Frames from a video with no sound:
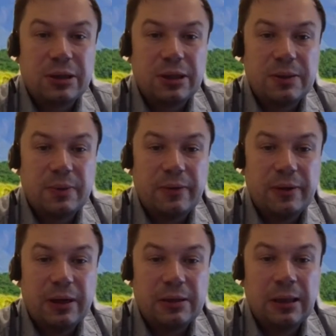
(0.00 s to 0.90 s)
The
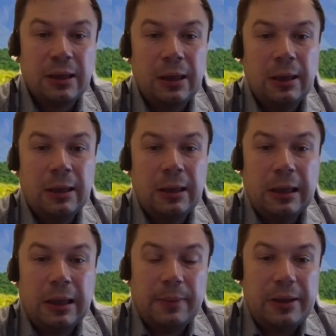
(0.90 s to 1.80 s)
same for
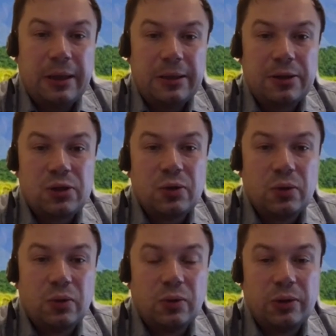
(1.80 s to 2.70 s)
some
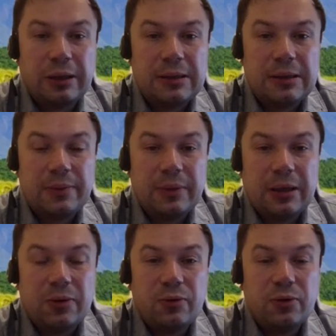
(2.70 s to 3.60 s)
changes into the
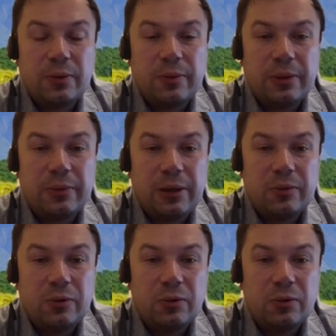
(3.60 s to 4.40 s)
database.